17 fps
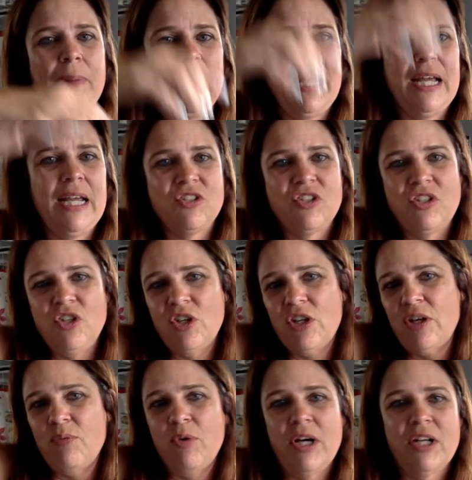page and you
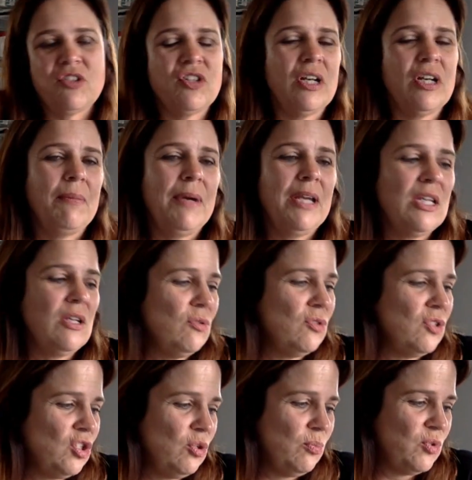can watch it on my
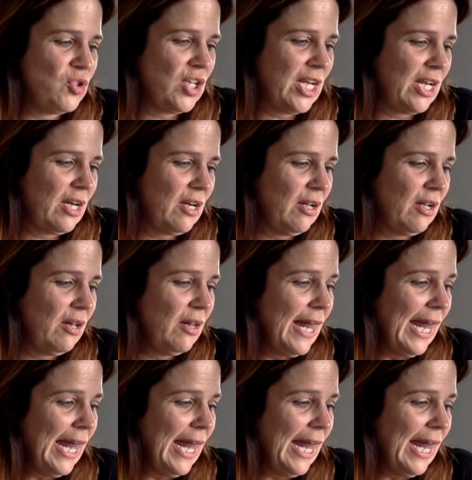YouTube channel.